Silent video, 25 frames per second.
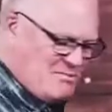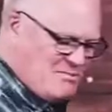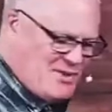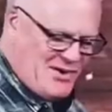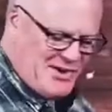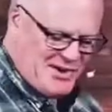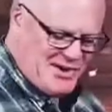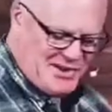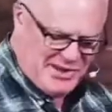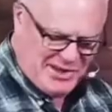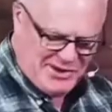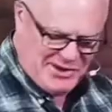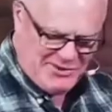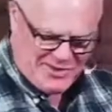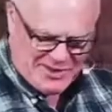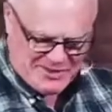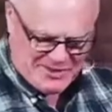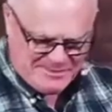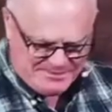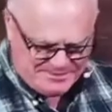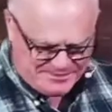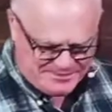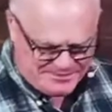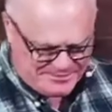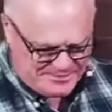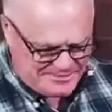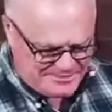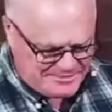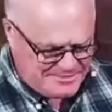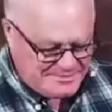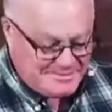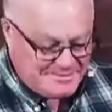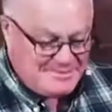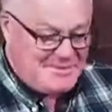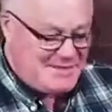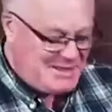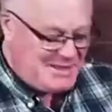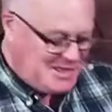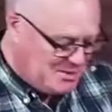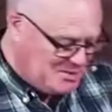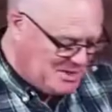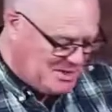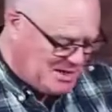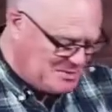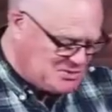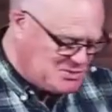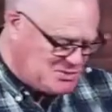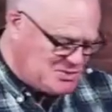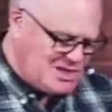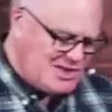pioneering, and
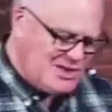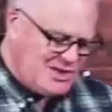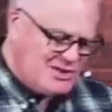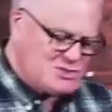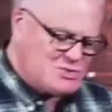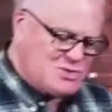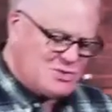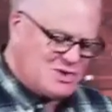come to a close,